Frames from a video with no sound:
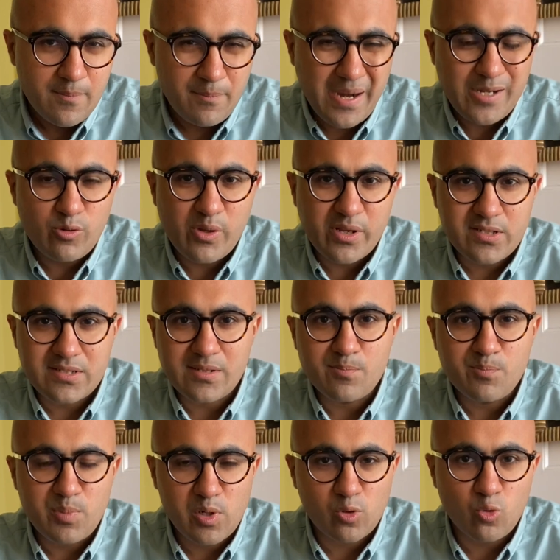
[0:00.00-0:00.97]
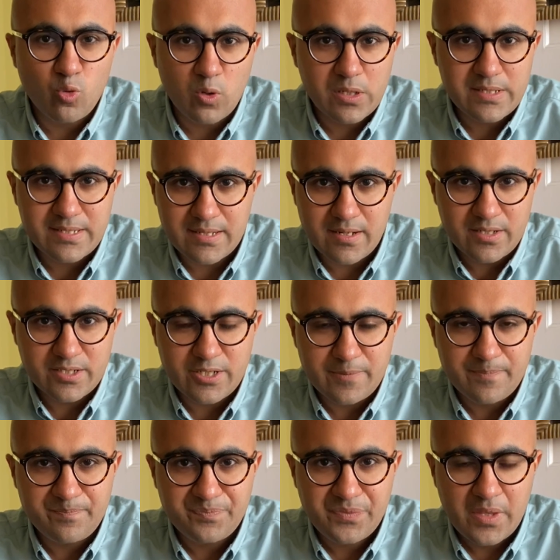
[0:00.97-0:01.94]
by doing a simple Google search.
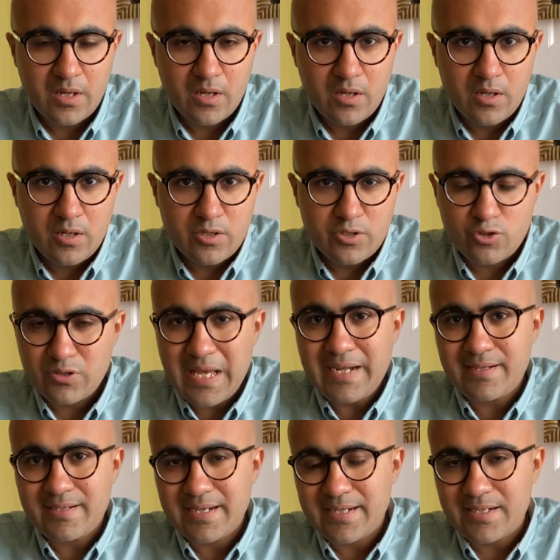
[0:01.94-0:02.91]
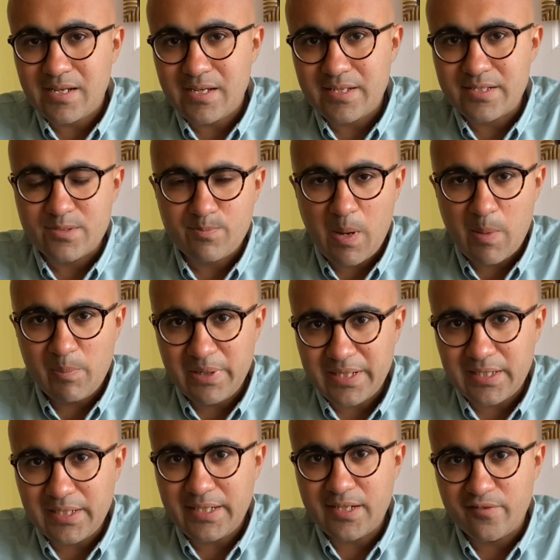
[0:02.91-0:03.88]
So that data is
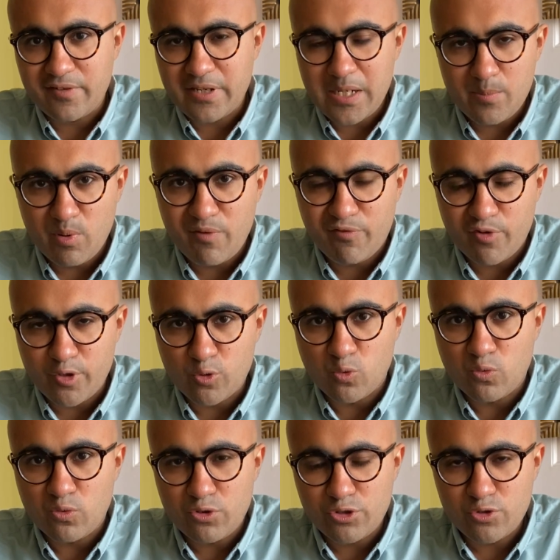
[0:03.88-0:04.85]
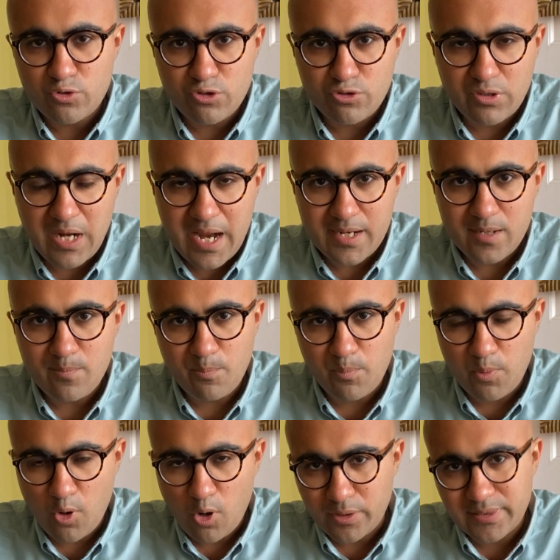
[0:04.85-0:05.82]
publicly available for you. You should try
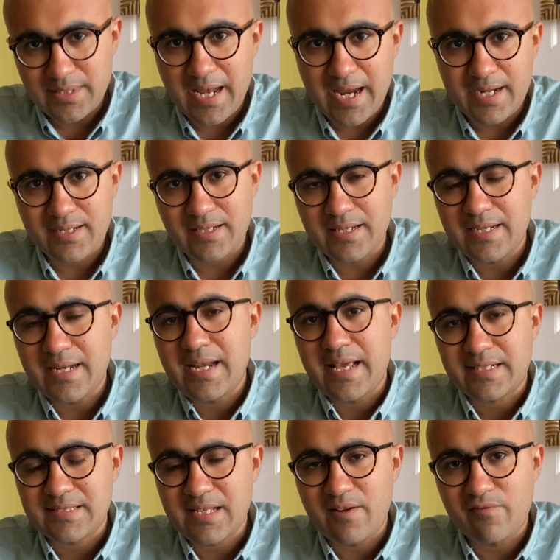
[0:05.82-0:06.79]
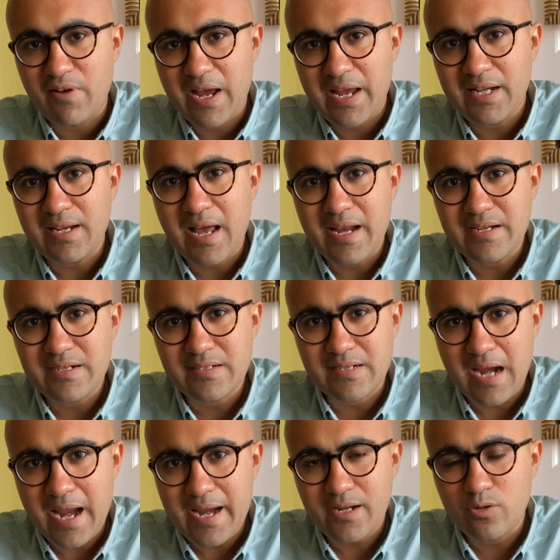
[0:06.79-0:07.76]
and plot that in an Excel file and
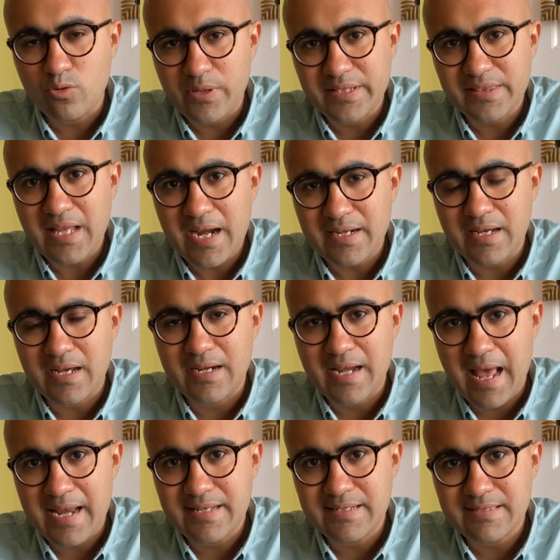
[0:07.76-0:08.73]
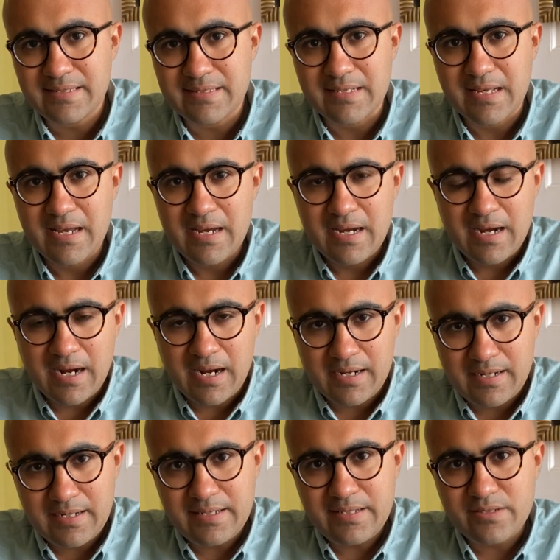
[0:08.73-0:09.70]
try doing that analysis
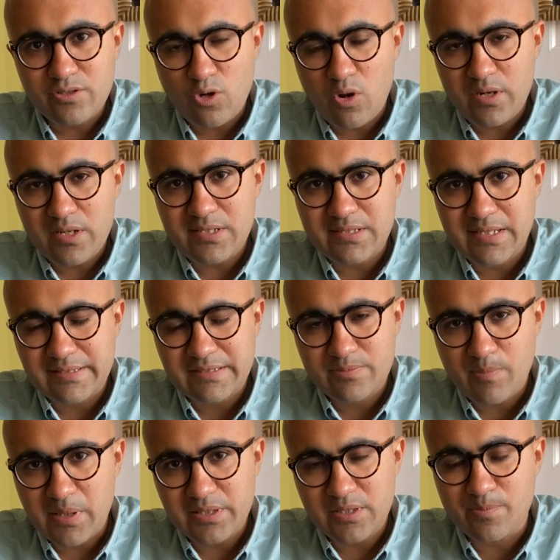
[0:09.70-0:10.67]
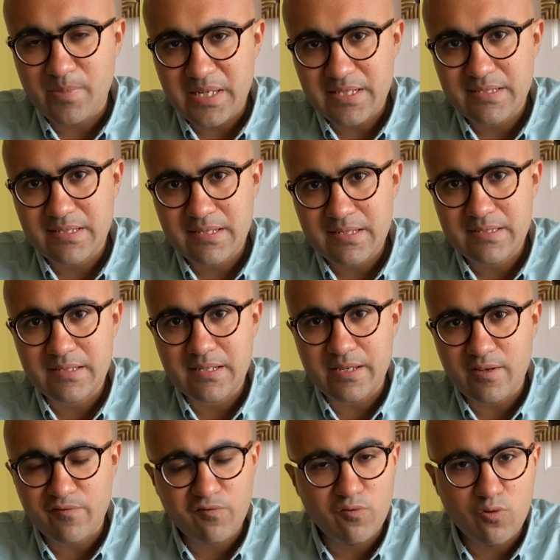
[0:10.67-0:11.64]
at least on a 6-month basis,
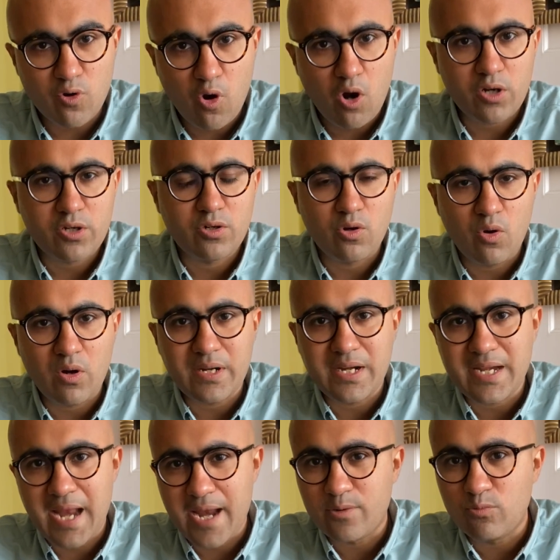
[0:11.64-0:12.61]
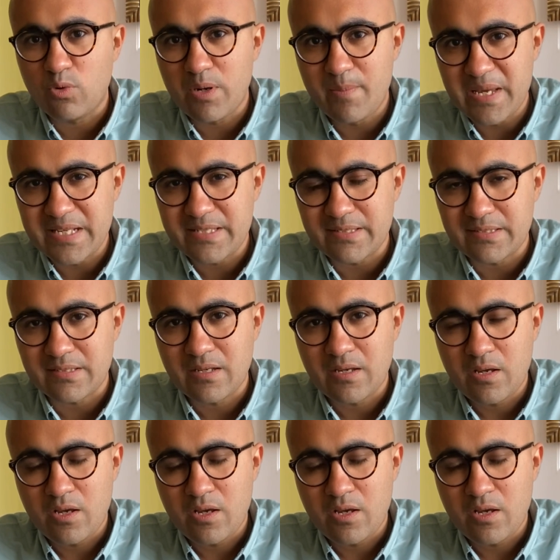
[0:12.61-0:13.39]
if not on an annual basis.